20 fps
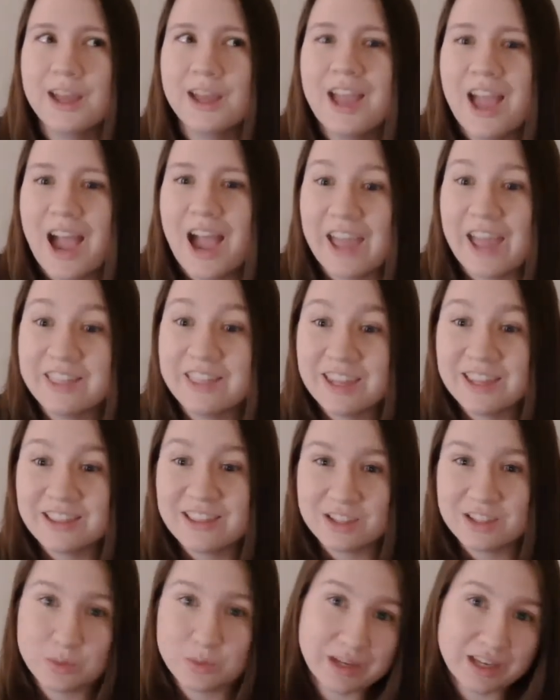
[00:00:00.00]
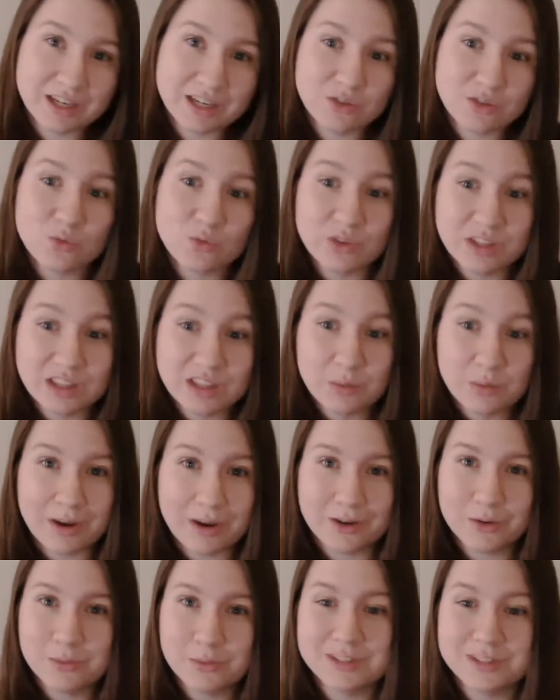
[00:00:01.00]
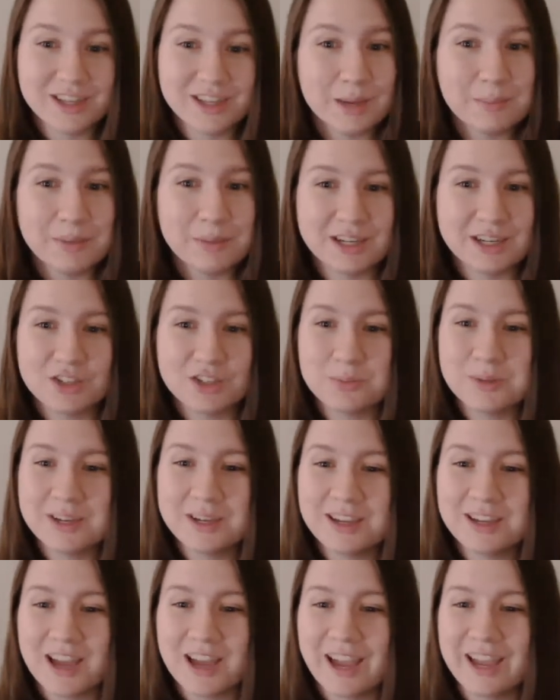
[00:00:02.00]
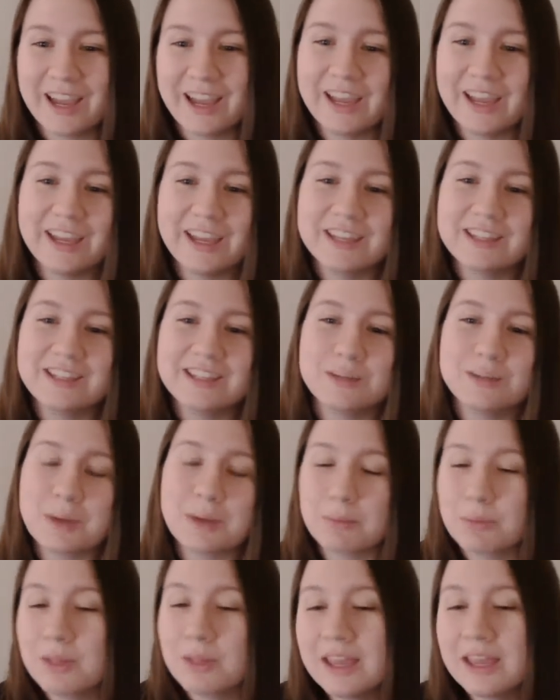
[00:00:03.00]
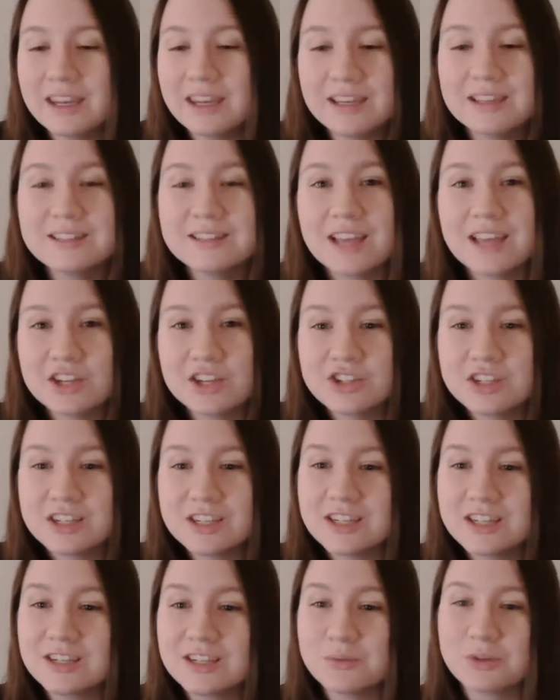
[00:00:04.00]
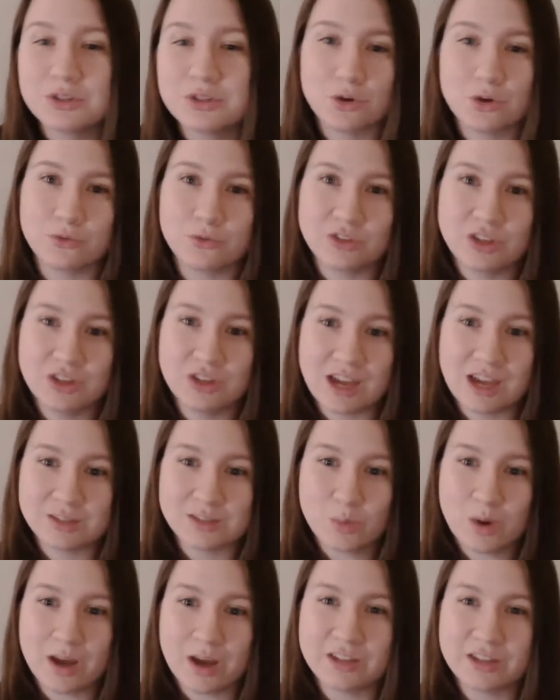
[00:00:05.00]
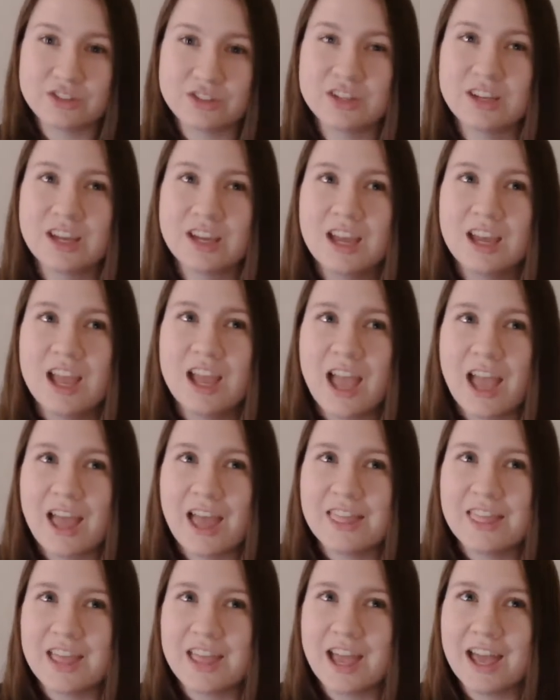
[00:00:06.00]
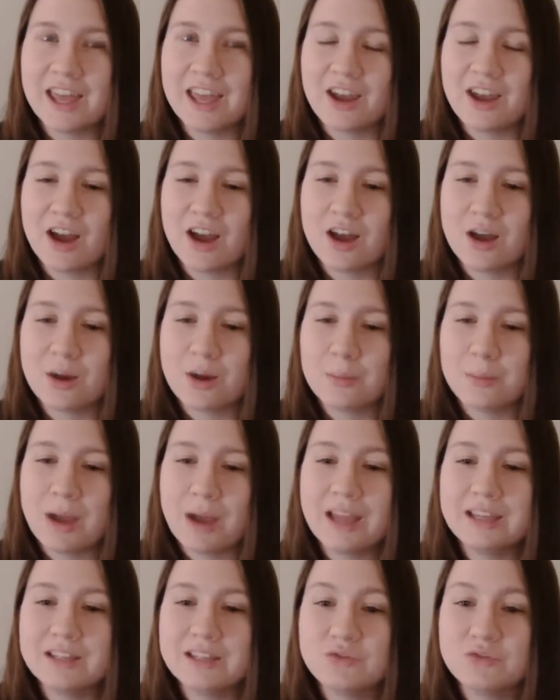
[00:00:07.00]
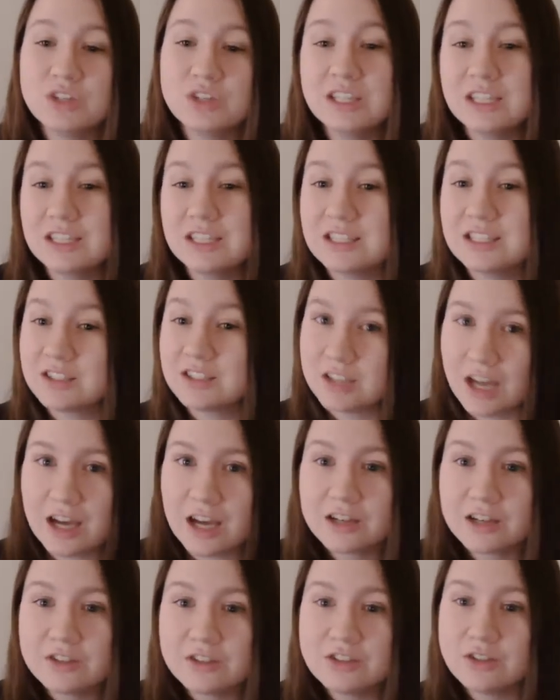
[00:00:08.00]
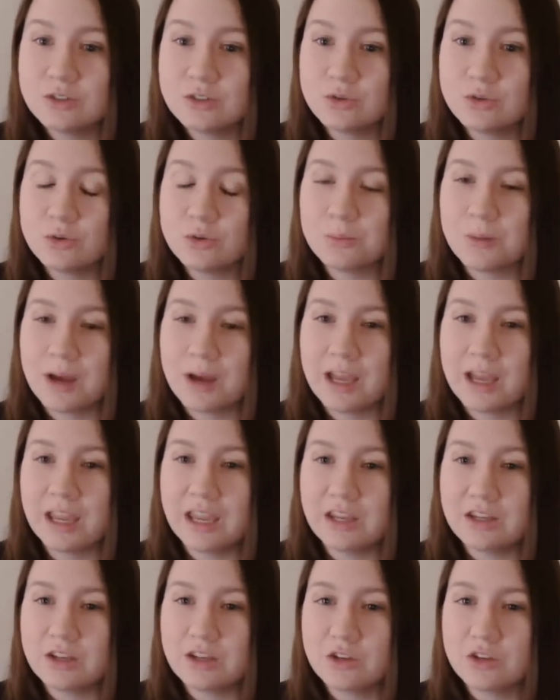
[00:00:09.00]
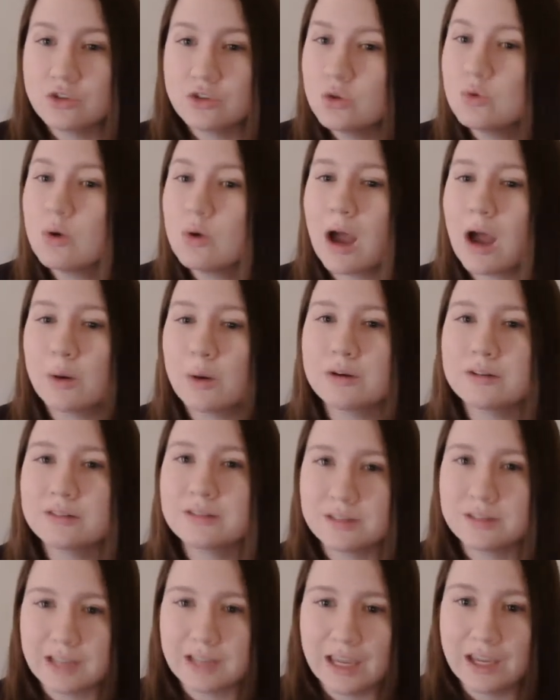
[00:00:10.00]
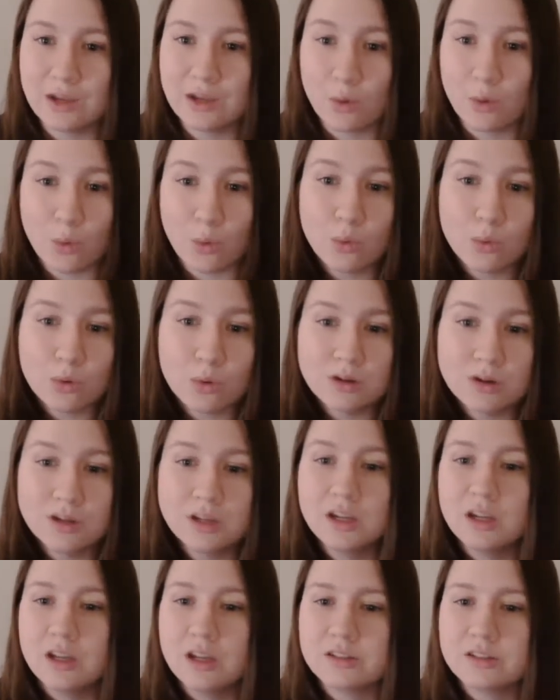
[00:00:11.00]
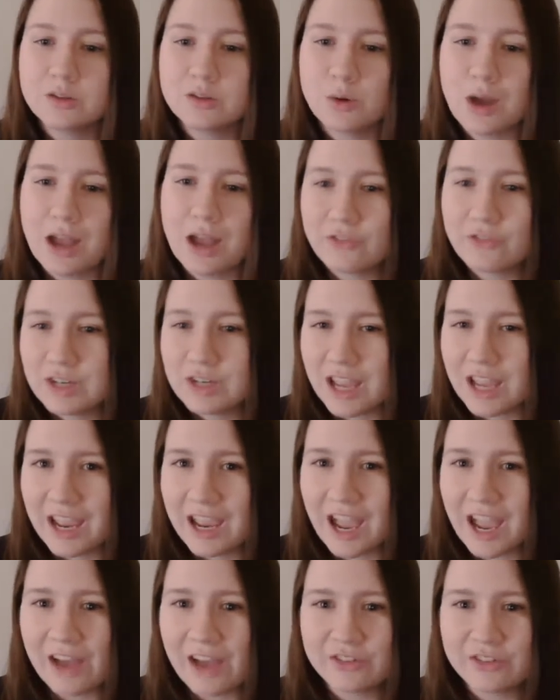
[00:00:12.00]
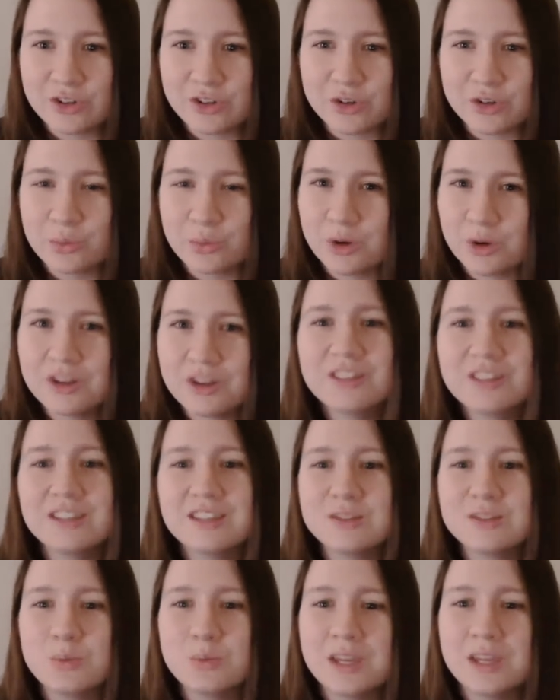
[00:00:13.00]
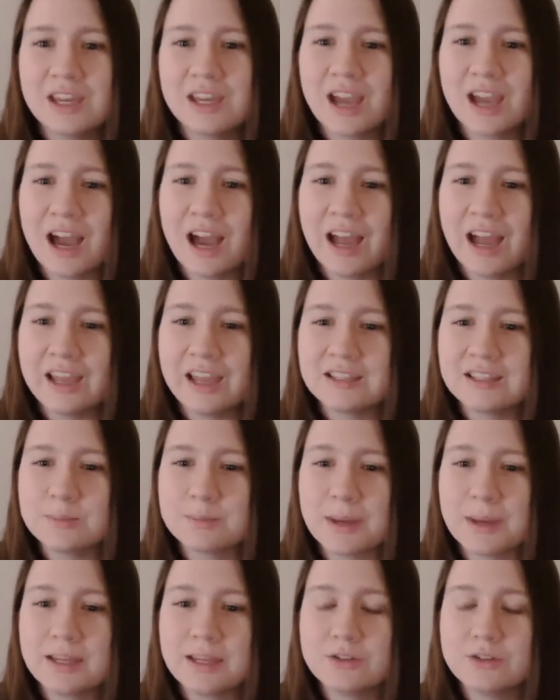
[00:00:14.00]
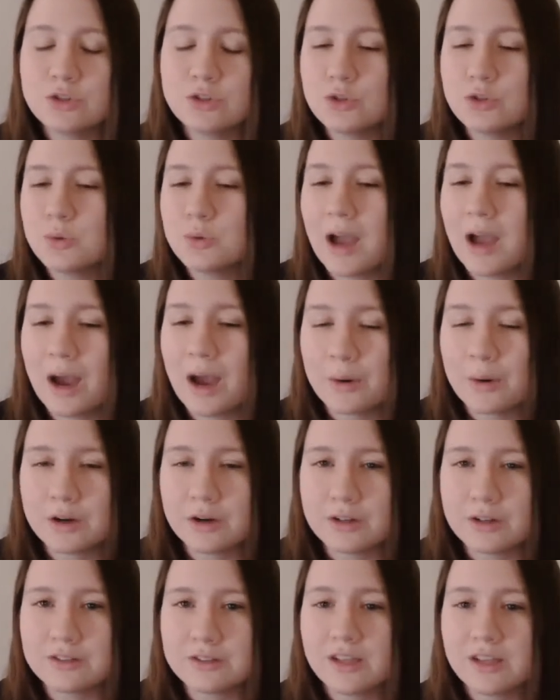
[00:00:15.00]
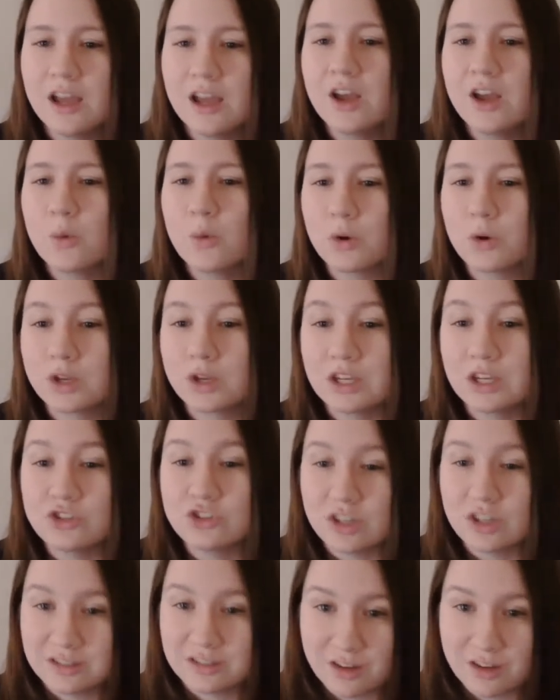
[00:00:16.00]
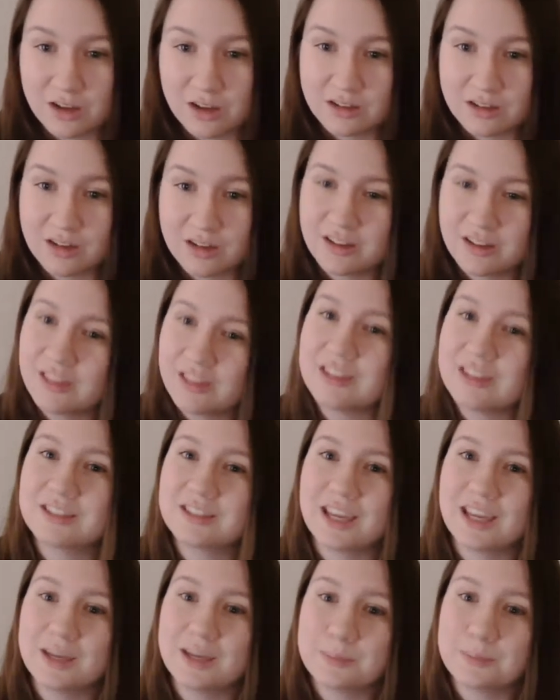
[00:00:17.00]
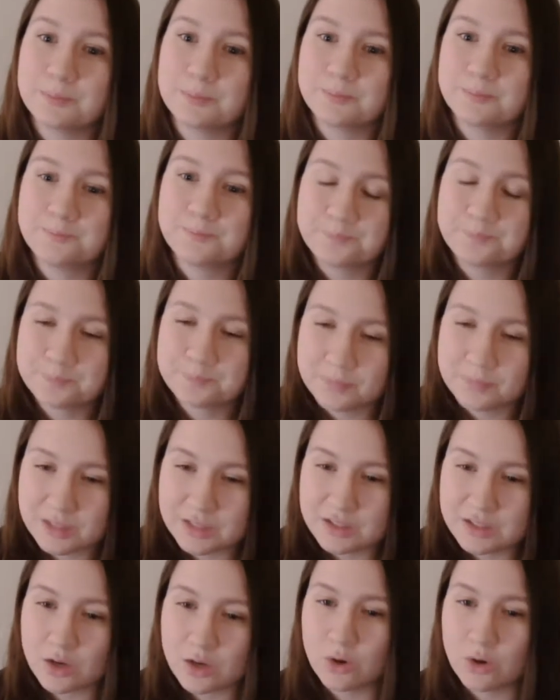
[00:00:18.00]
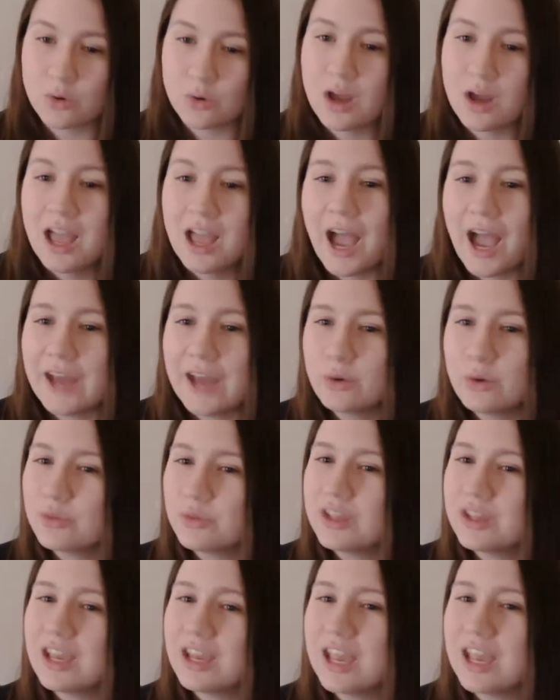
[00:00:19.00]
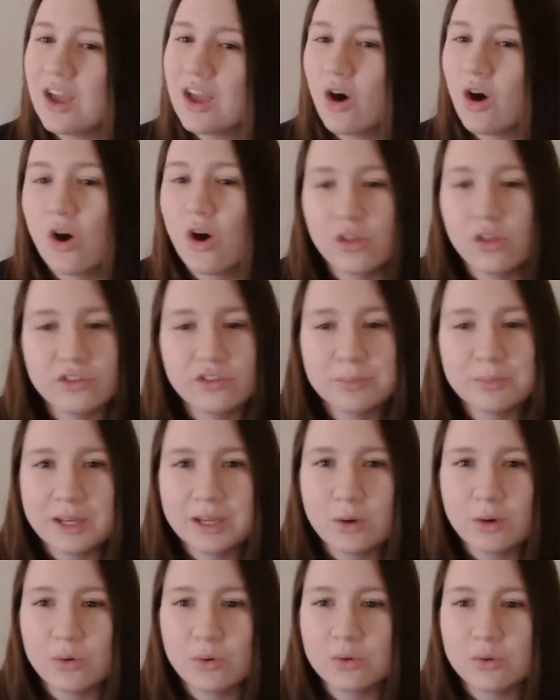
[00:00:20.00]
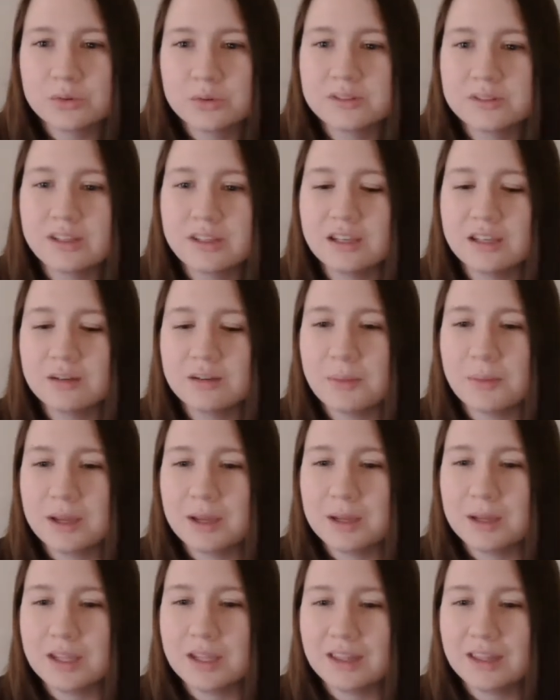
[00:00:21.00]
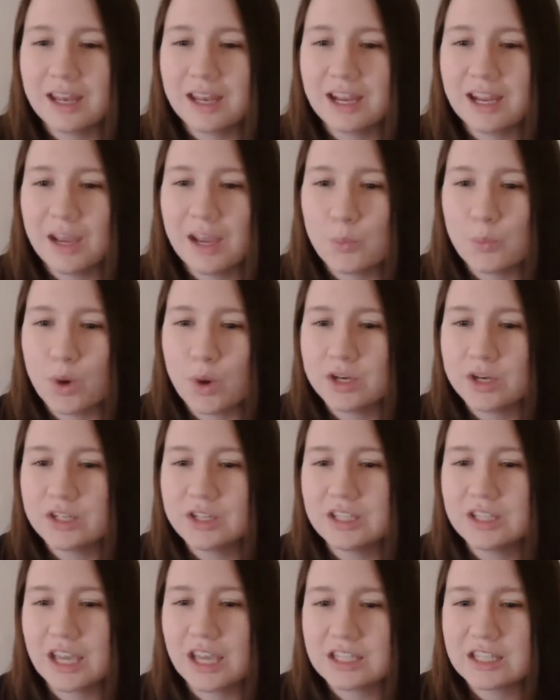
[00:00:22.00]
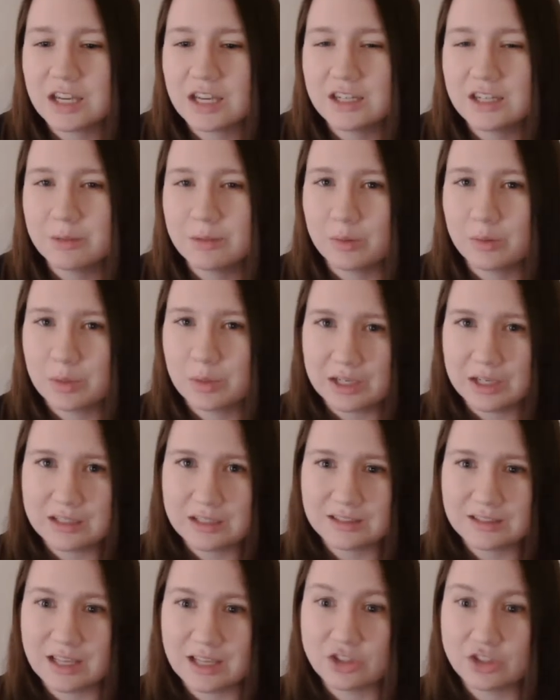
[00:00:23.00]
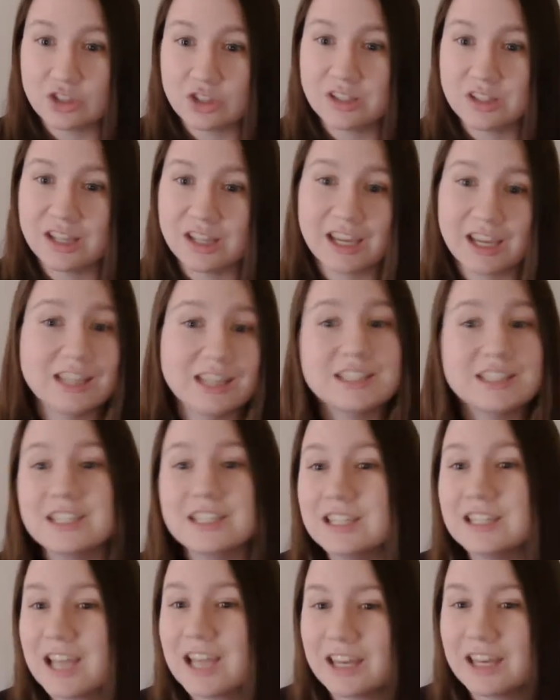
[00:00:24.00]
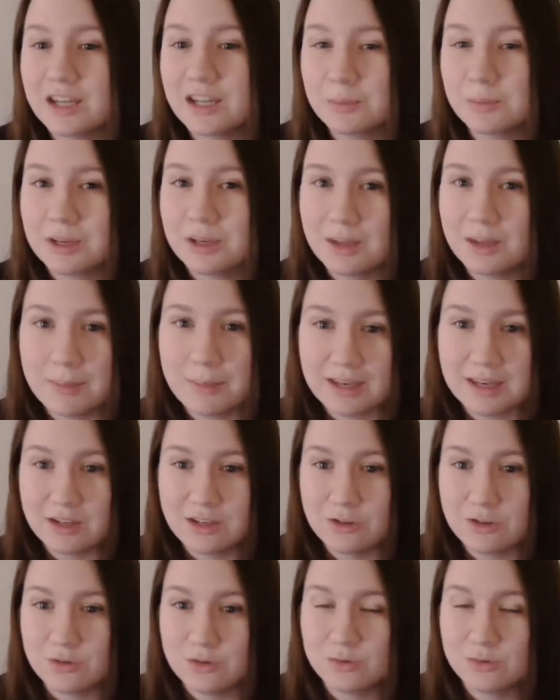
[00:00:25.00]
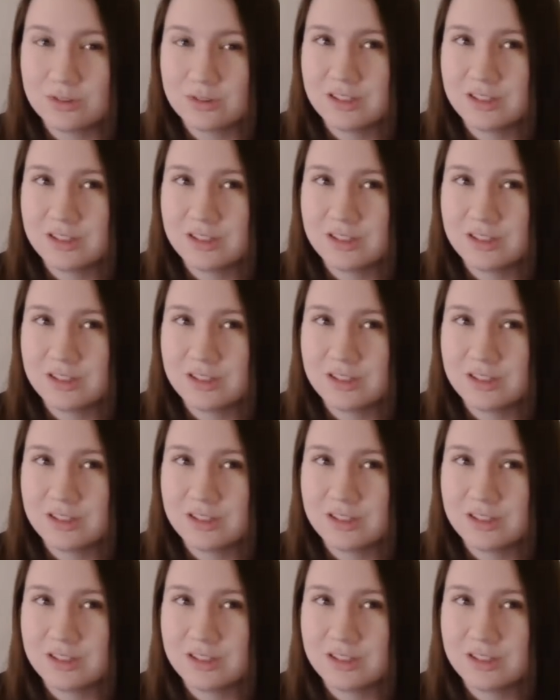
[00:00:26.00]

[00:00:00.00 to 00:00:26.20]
I think this week I did really well with time management. I did my planning session, which hopefully you guys watched, and then I really stuck to my 2 hours a day goal. So every day after work this week, I spent 2 hours working just on this game. So I don't think I hit all of my goals that I wanted to get done in my planning session. Like I didn't end up getting menus.